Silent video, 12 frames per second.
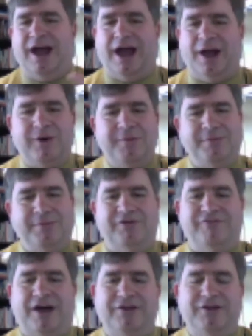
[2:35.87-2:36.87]
I want to be able
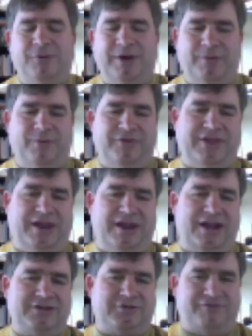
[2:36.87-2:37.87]
to evaluate what that
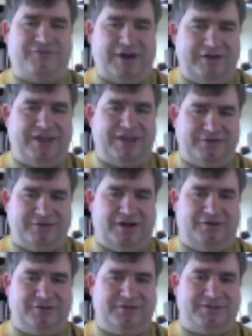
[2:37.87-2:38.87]
extra
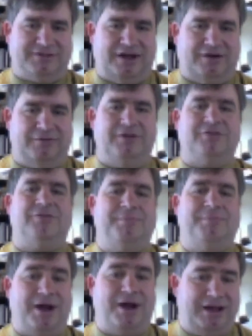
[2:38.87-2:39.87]
$5,000 in salary is really
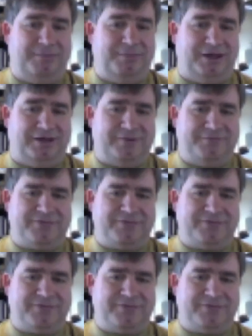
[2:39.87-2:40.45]
buying me.